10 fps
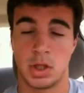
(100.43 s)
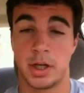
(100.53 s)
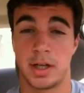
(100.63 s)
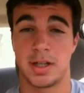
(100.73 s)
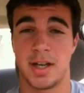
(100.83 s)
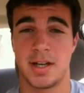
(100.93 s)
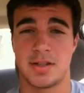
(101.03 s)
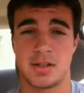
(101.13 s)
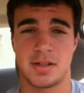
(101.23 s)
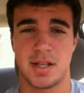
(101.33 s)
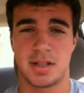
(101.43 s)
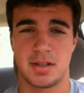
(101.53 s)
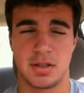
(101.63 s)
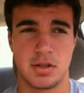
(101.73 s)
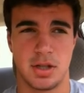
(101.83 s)
Alright guys, I just got
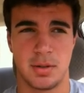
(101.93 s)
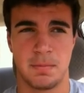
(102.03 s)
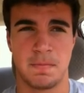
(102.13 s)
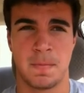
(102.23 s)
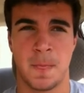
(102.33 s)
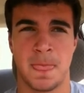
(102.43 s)
to the gym,